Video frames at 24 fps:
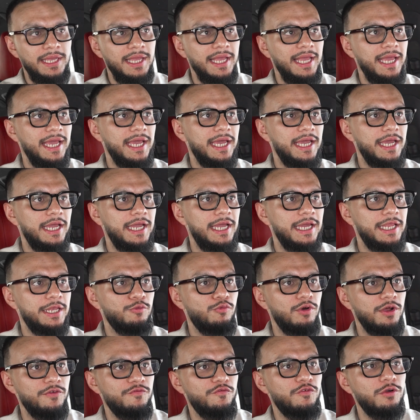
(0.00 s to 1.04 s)
And
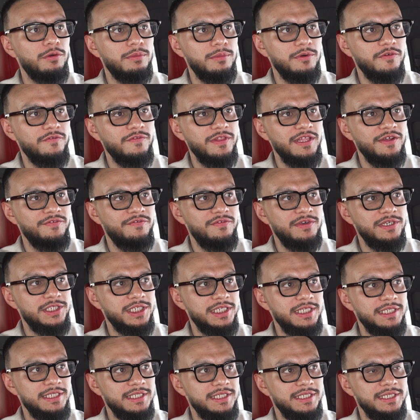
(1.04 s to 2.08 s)
one form of leverage
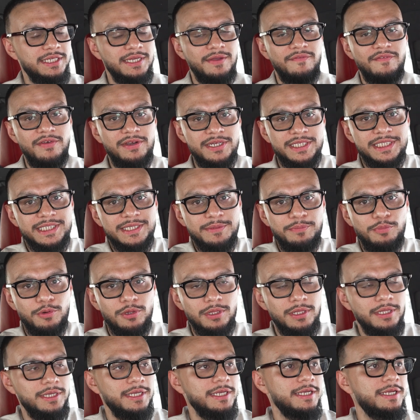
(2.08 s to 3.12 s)
is very
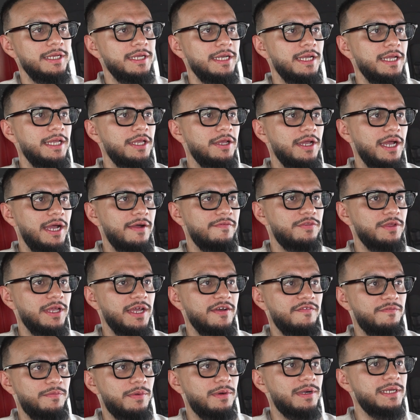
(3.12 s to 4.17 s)
simple. You have to
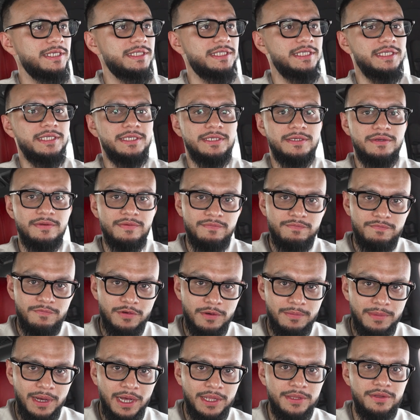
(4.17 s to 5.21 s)
have pricing
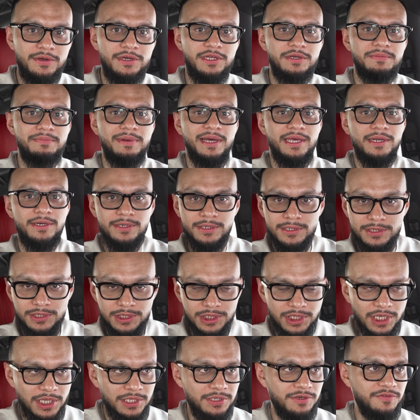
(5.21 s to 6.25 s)
from other
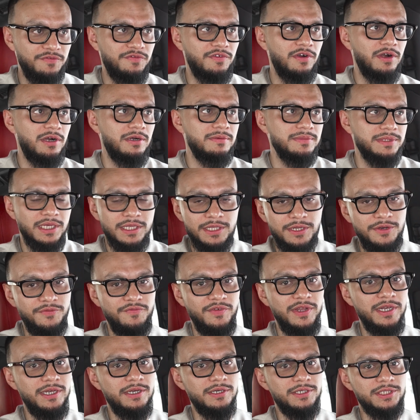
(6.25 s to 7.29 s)
competitors, other farms, other
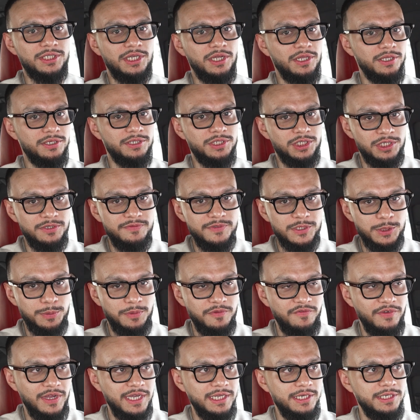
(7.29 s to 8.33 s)
vendors, other service
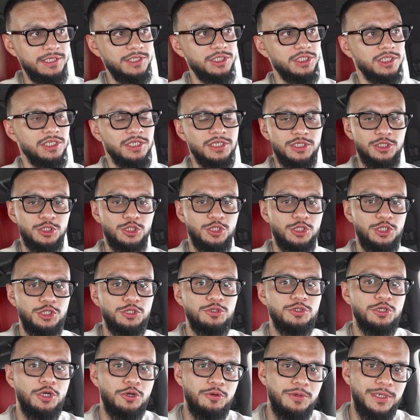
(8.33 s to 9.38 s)
providers. So
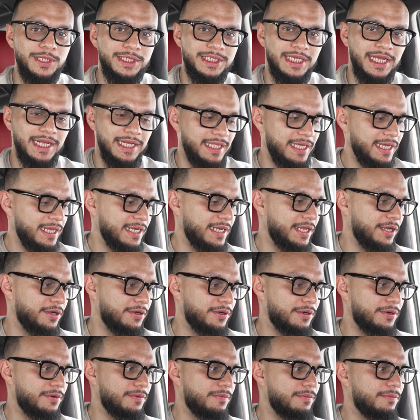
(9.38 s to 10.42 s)
you know exactly, and
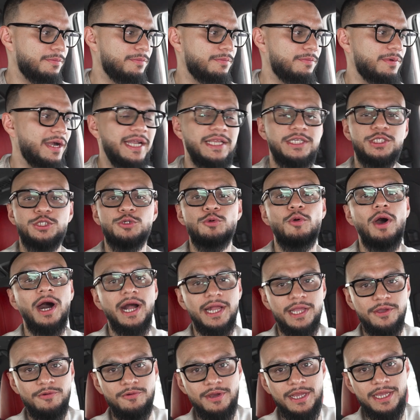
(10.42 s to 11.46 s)
you're ready to
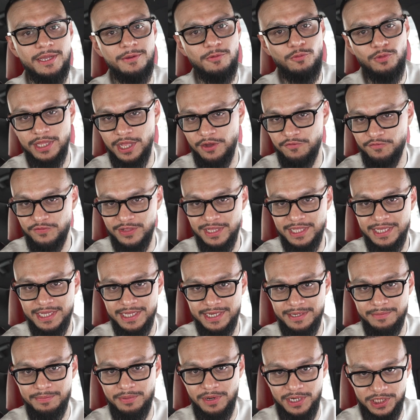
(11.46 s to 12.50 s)
walk away without feeling
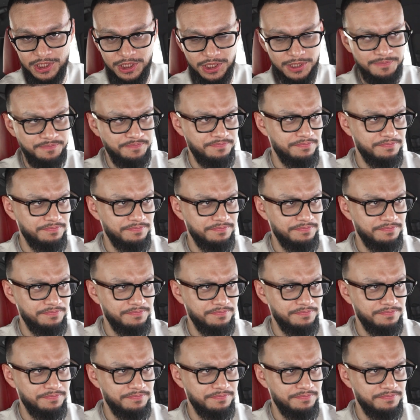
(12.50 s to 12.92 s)
any pressure.